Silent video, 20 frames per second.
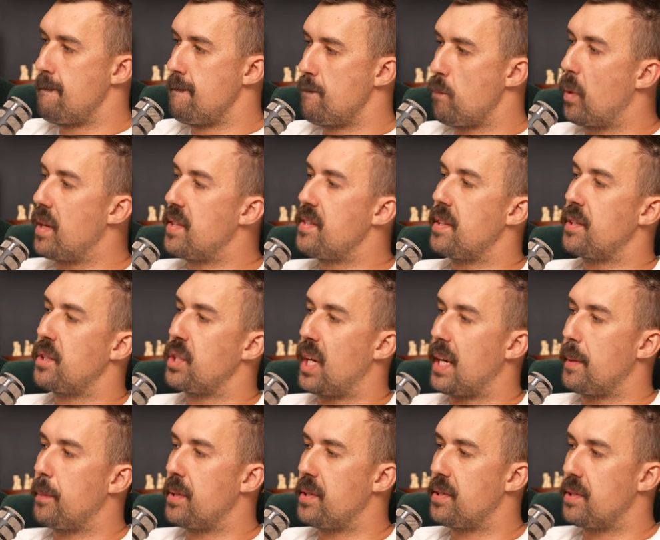Where's the
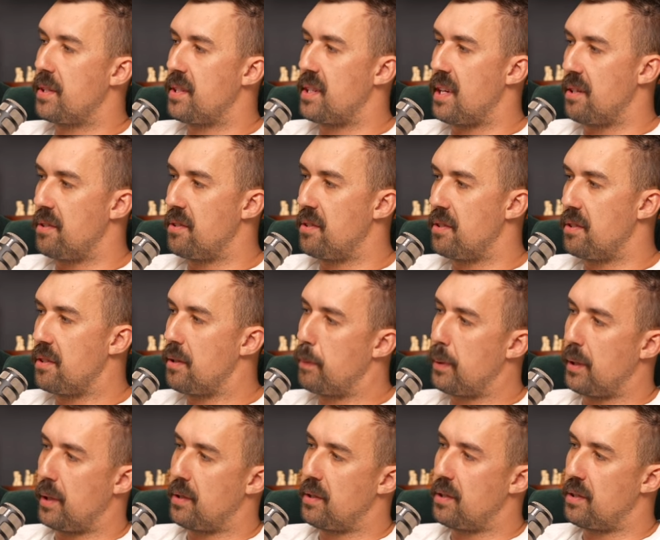cheapest attention to
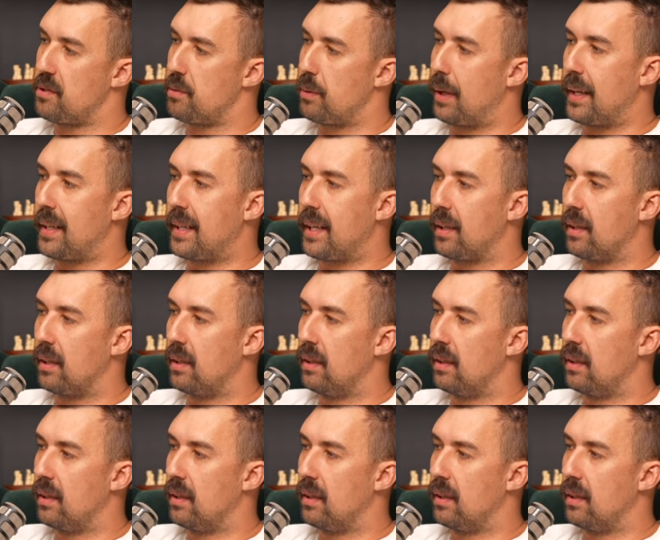purchase right now?